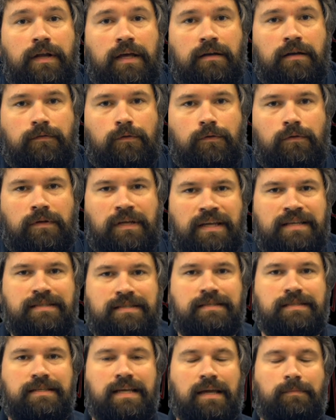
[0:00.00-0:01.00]
an interval is
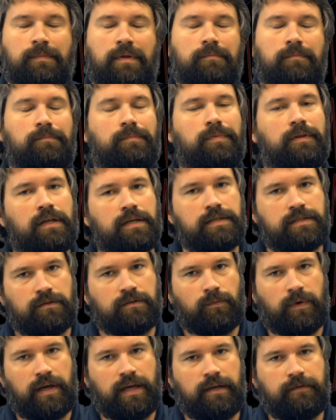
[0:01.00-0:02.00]
the segment plus the
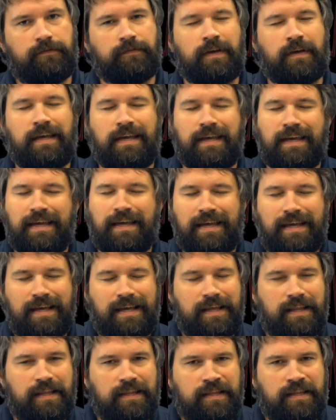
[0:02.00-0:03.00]
wave.
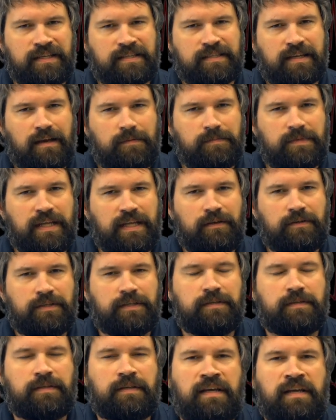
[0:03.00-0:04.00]
This comes down
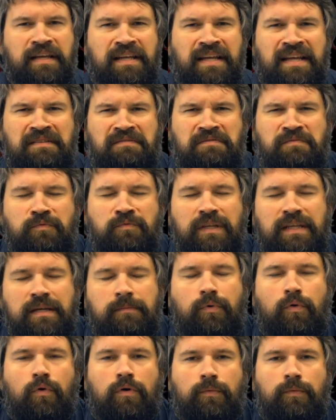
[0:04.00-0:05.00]
to, it's really
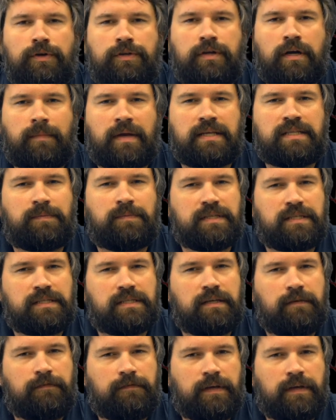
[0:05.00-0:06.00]
important when we talk about
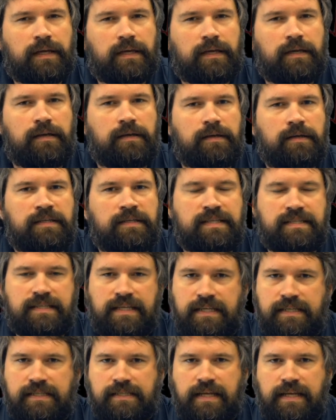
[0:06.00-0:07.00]
specific
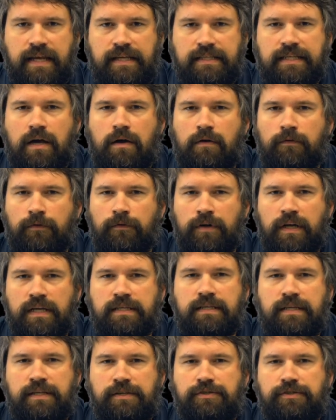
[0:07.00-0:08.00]
disease states. However, for
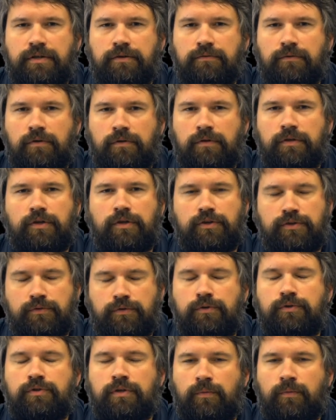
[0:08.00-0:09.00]
us, in general, you just
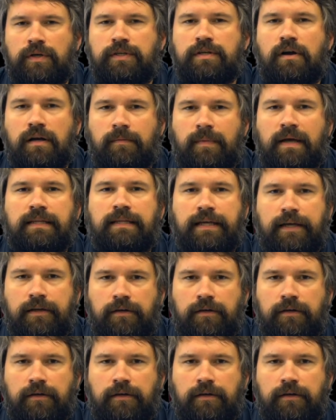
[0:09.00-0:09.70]
usually want to talk about the